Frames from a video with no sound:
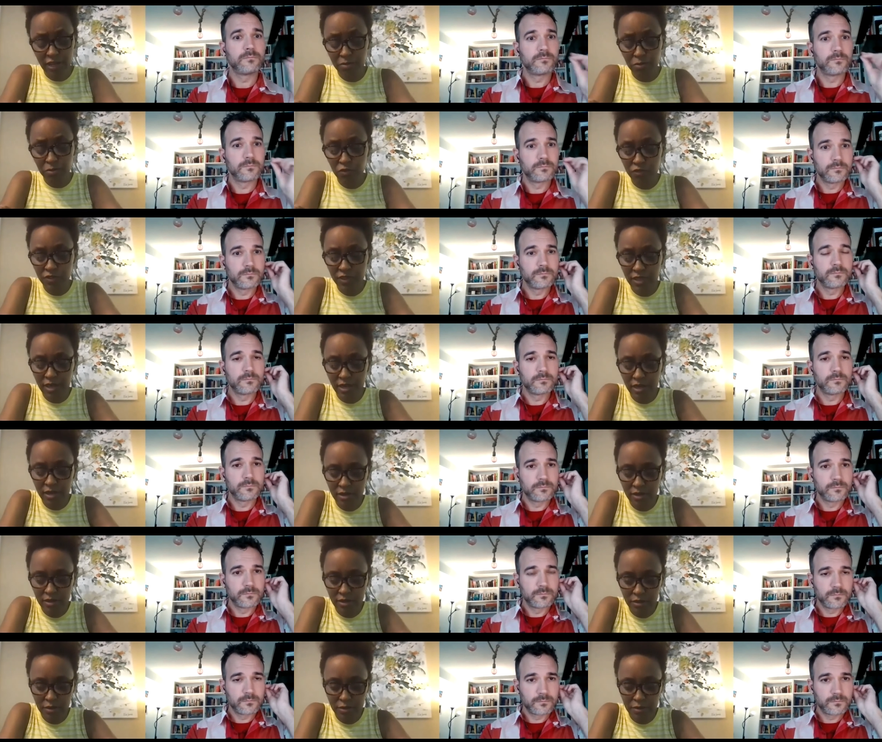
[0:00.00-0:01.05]
Speaker 1: moved there.
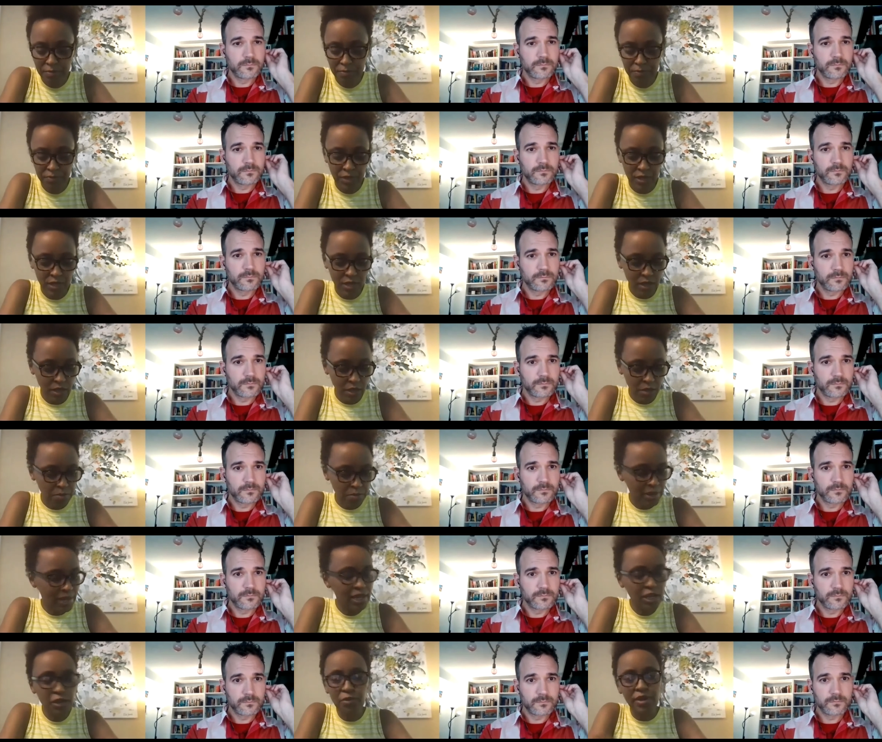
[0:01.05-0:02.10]
Um, but
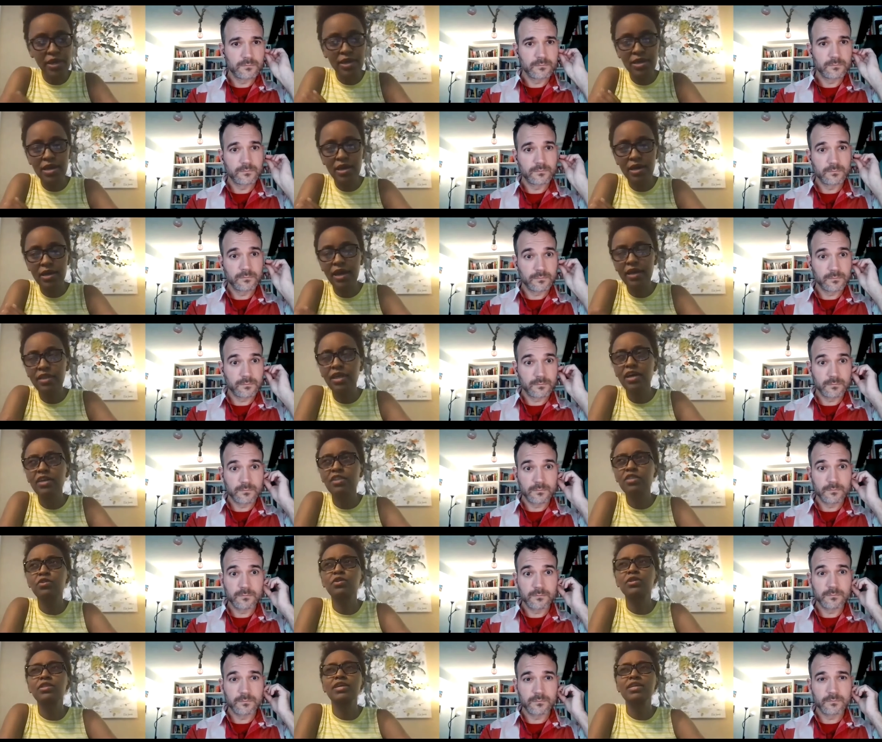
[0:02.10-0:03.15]
anyway, I, I, I,
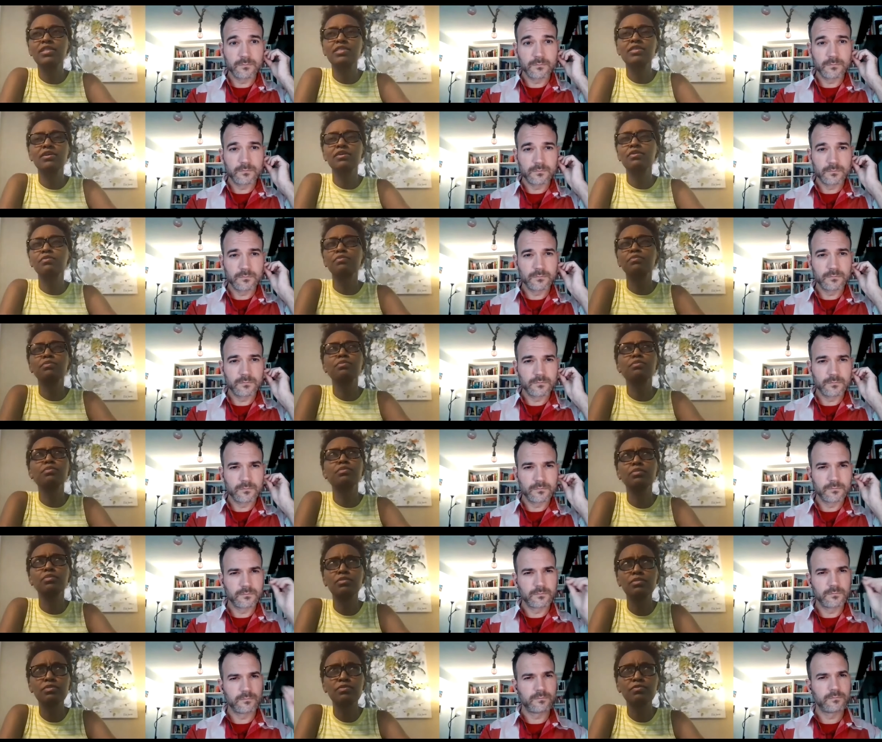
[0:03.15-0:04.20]
thought that the
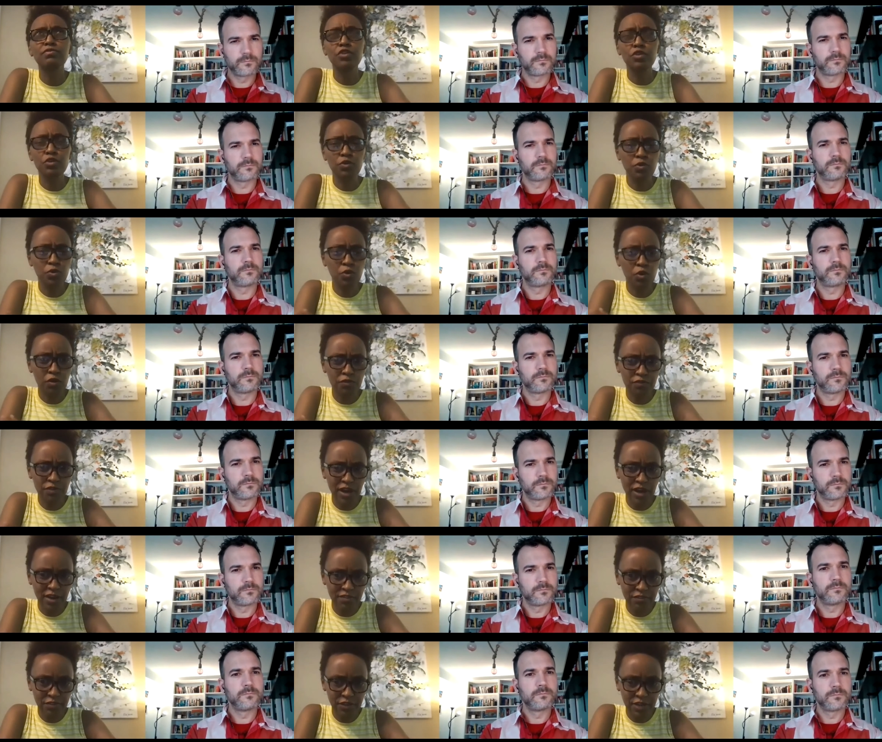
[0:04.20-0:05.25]
view of
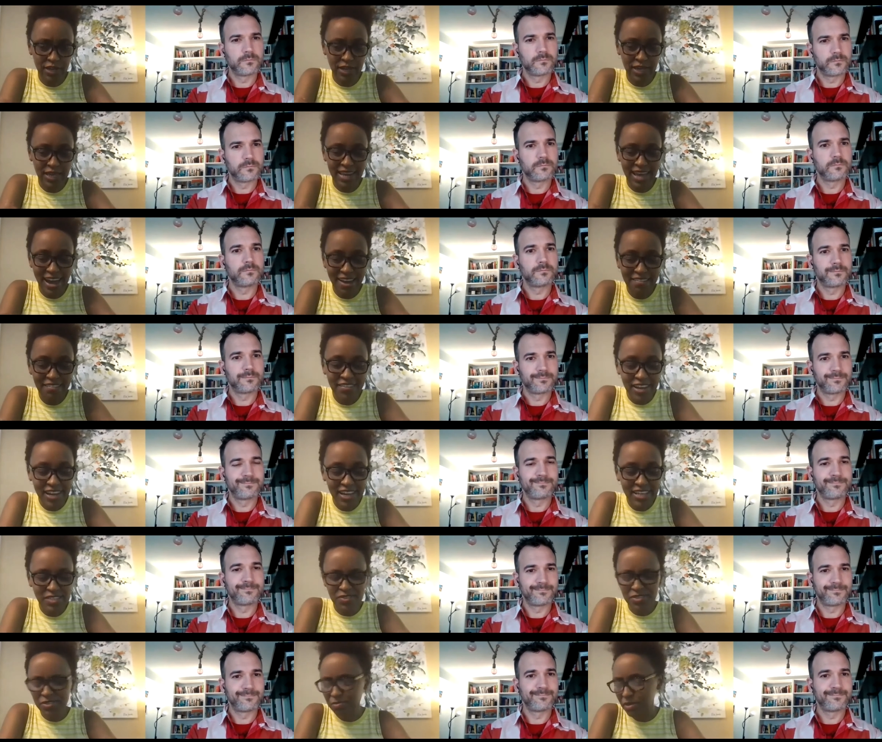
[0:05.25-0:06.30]
Africa and
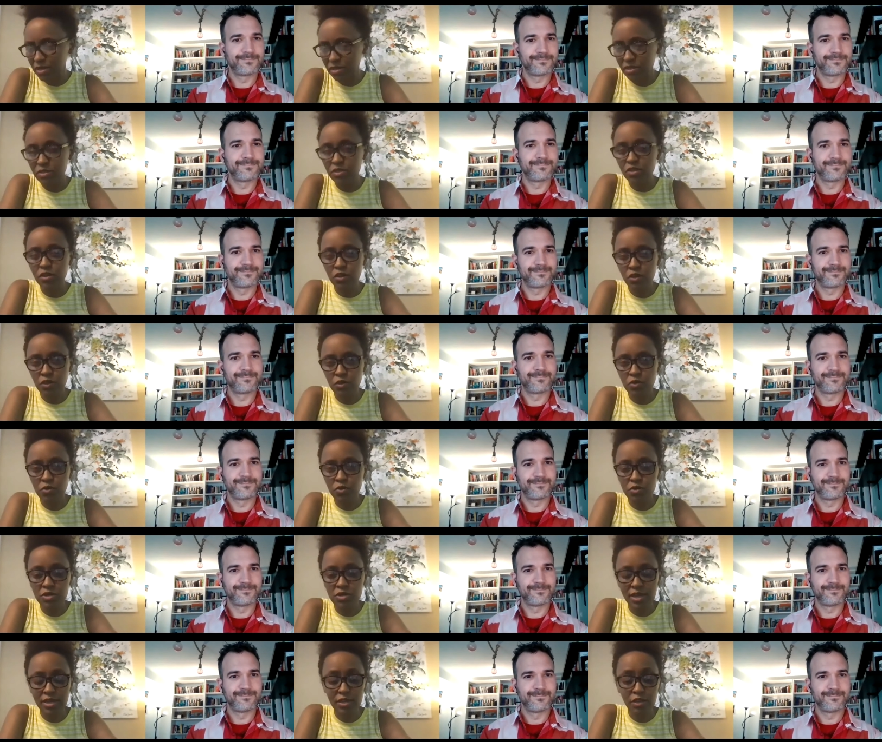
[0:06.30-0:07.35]
Africans is a bit
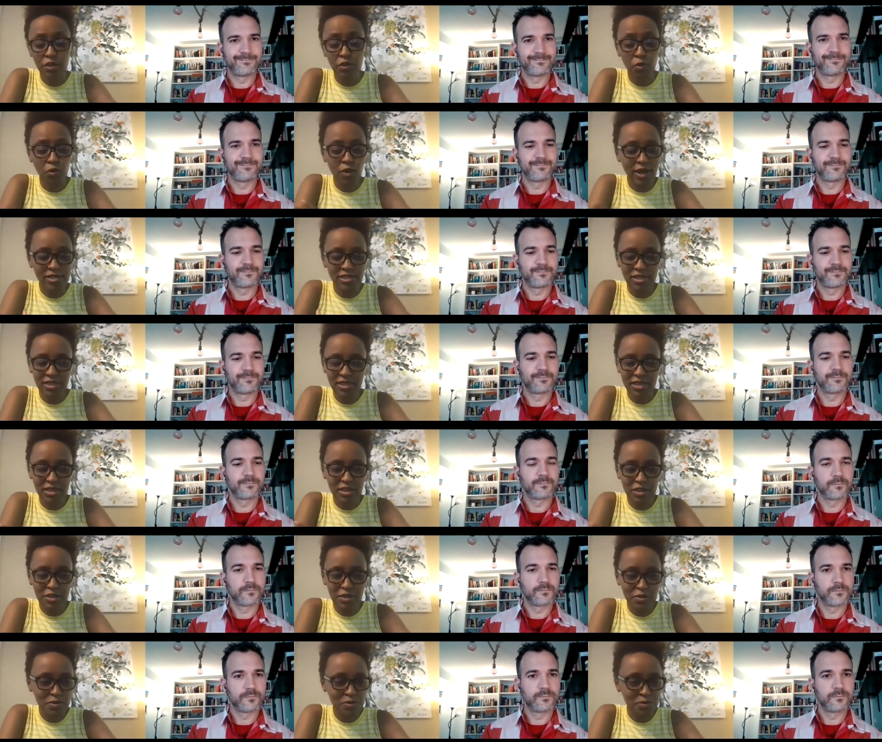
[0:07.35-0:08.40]
skewed. And you know, watching the
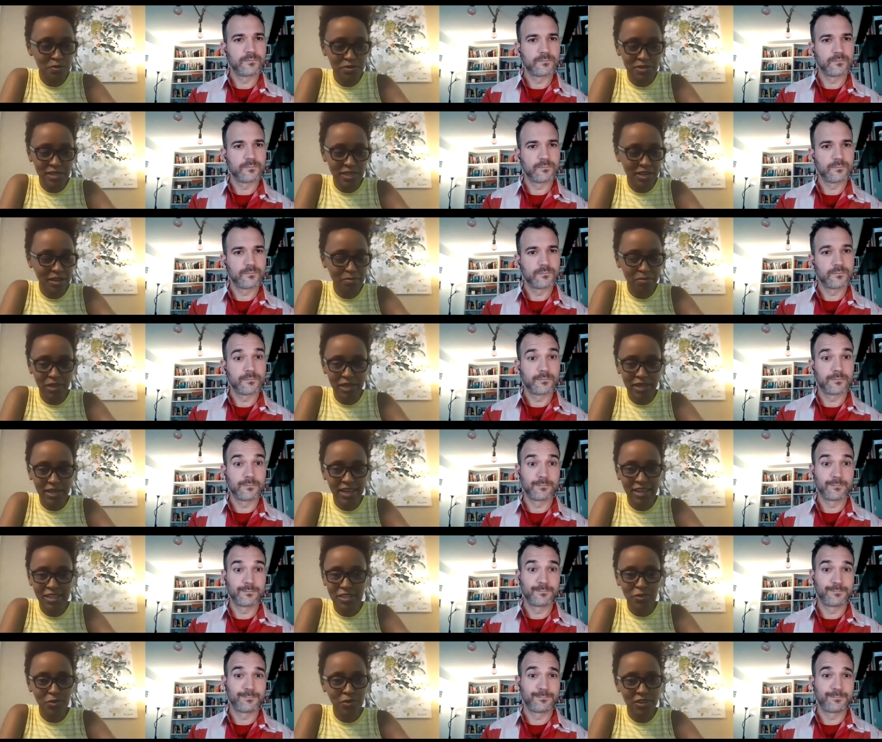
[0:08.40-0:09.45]
news, and I'm like, I
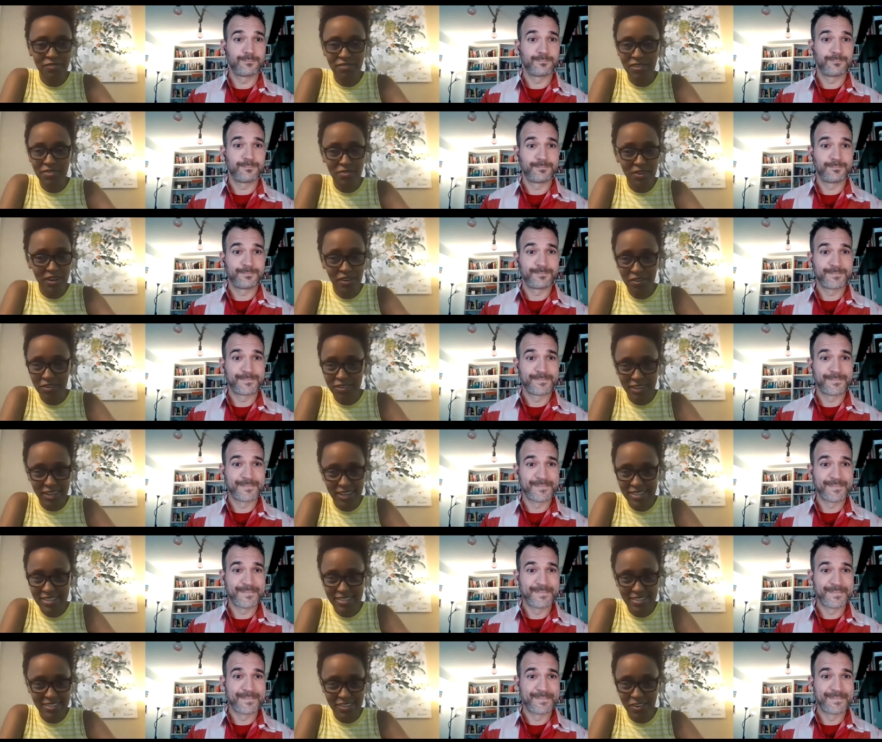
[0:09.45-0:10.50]
don't even
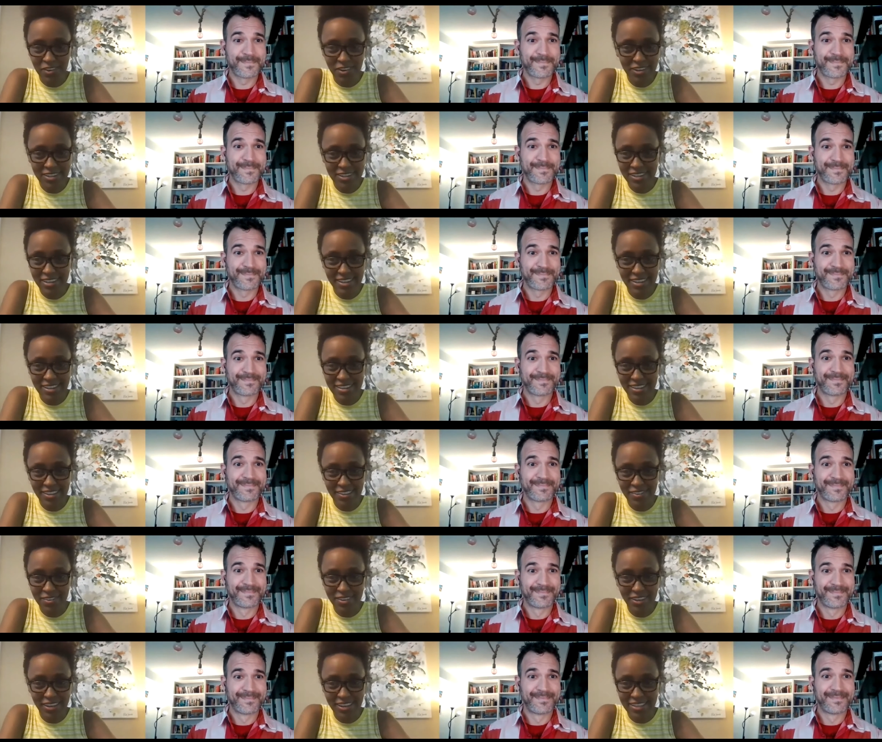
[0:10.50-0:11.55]
recognize this continent that
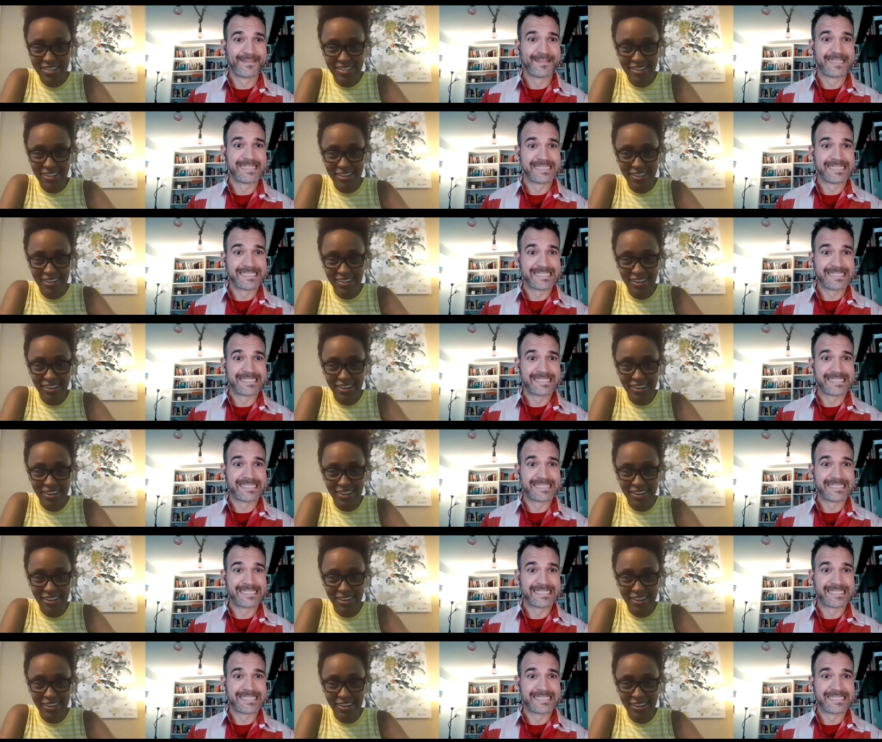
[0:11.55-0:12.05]
you guys are,